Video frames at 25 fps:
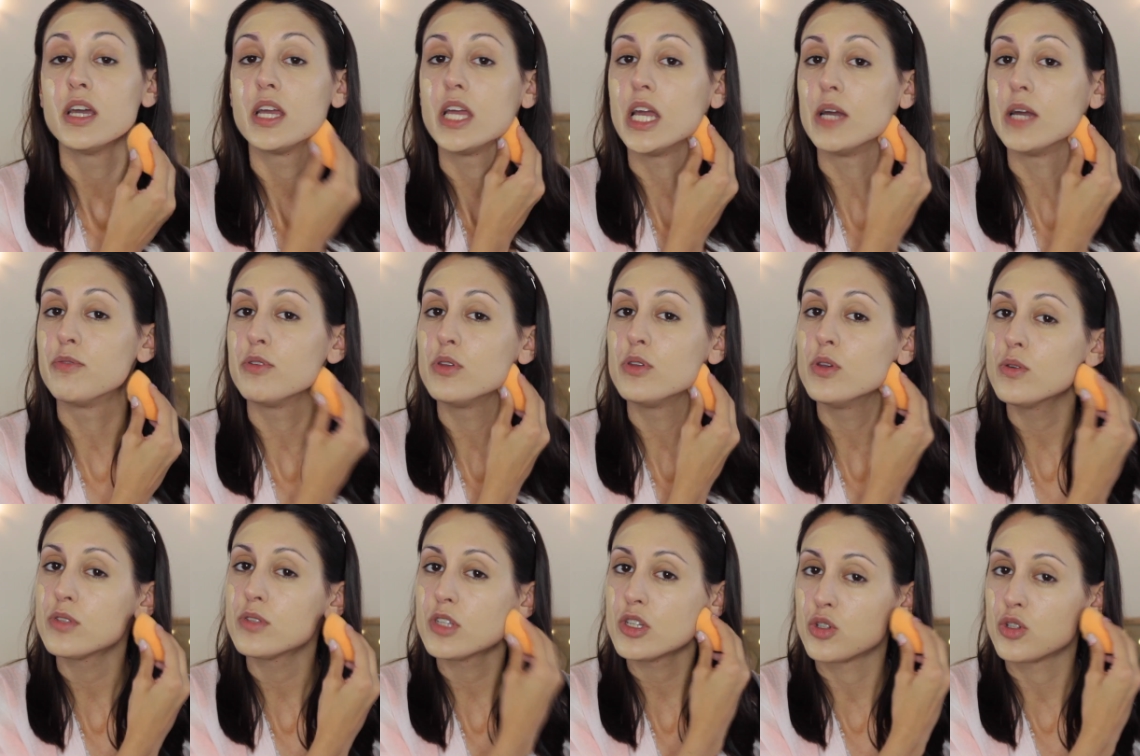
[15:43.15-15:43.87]
If
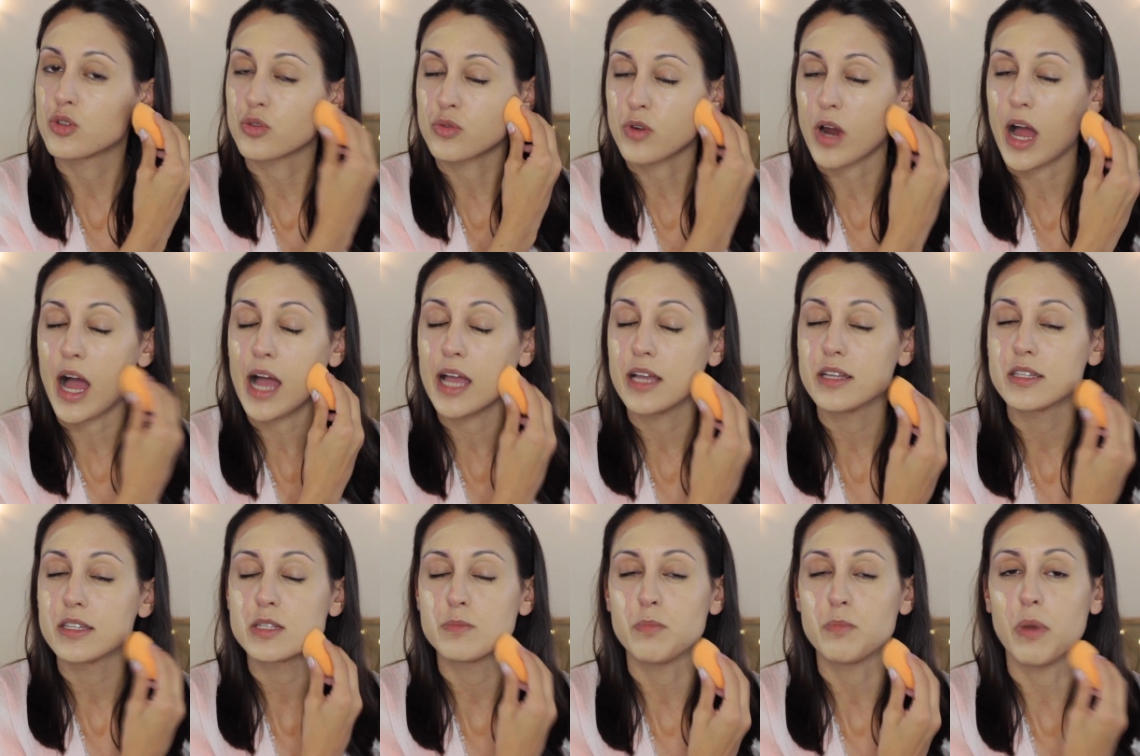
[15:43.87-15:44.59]
you use a
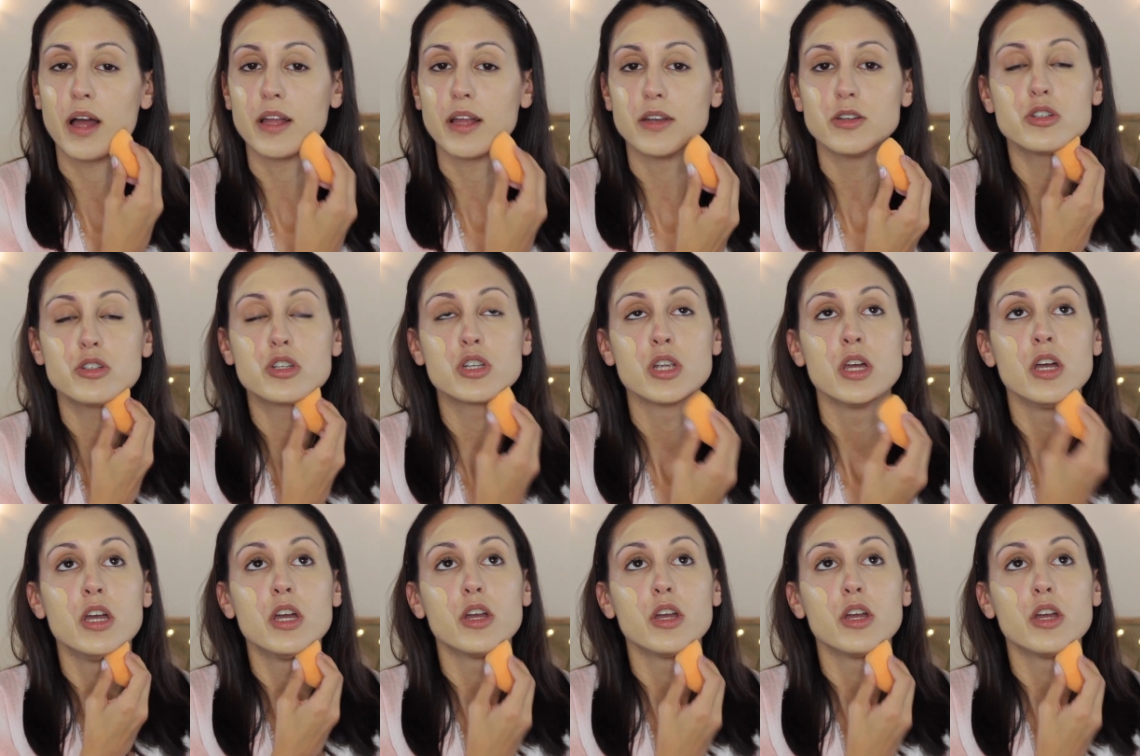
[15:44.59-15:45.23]
dry sponge,